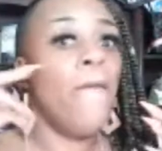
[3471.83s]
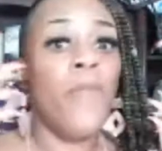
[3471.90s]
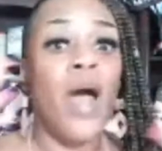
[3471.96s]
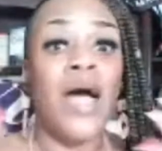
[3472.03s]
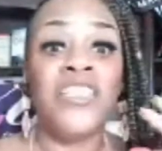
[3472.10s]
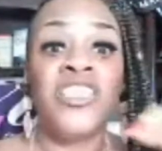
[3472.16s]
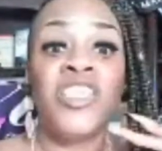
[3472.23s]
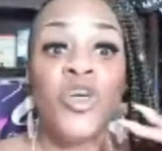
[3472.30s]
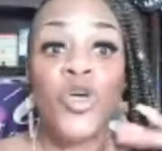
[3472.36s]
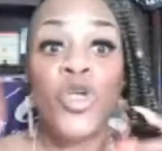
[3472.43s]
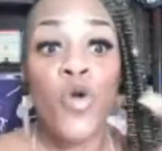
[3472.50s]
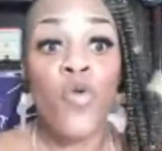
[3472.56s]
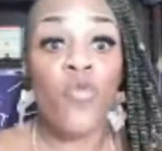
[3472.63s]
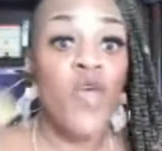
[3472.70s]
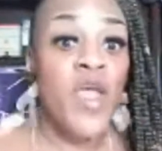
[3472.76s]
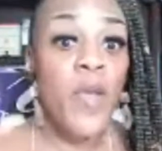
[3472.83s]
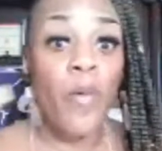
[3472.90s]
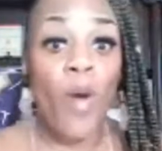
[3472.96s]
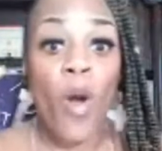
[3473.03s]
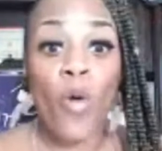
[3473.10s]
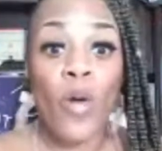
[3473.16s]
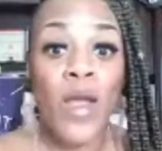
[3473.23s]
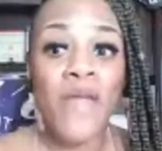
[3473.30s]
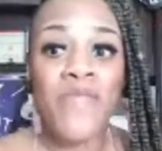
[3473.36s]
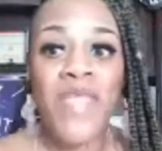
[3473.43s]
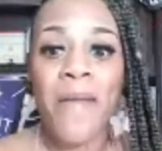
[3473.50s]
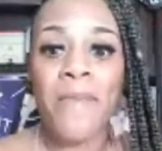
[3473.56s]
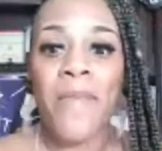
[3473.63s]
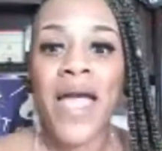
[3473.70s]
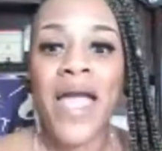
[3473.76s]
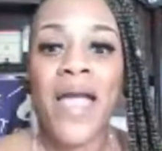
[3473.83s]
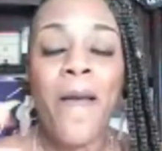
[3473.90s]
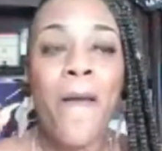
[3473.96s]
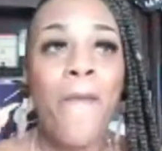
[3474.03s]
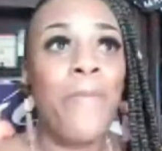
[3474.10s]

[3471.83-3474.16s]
Until you reprogram that mind,